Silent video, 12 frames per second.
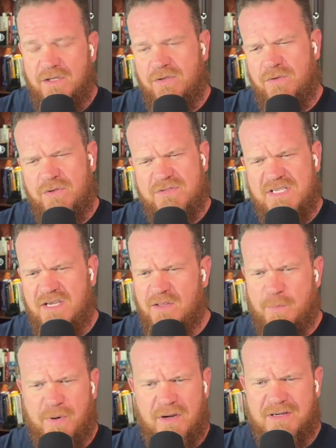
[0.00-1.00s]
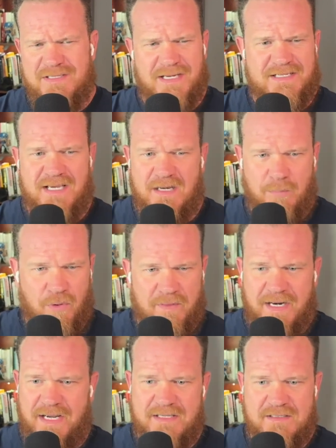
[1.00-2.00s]
You see other products like Tenable
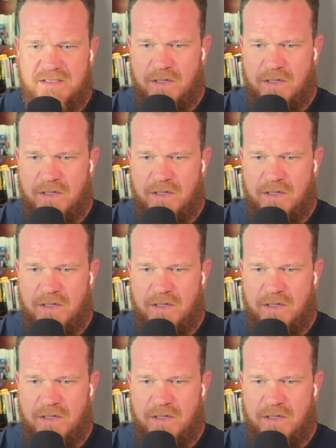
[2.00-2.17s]
that has,